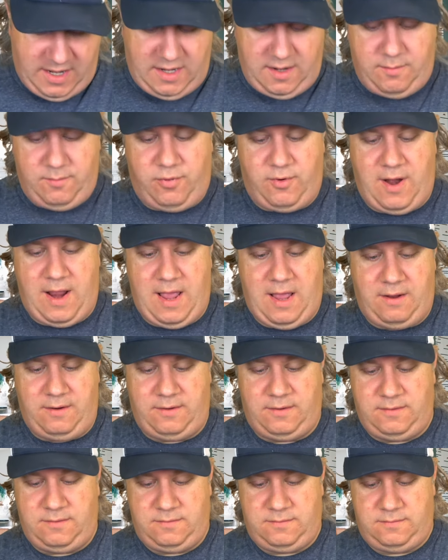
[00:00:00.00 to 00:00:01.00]
and
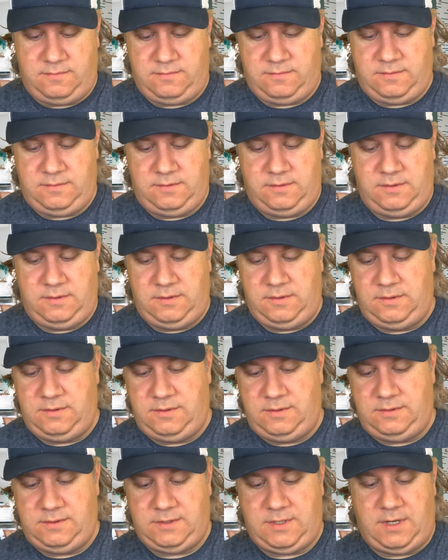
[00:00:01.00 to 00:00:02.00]
brown.
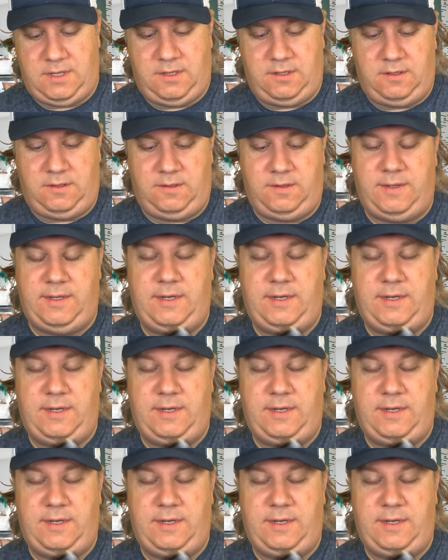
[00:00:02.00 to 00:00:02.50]
It's got a little uh,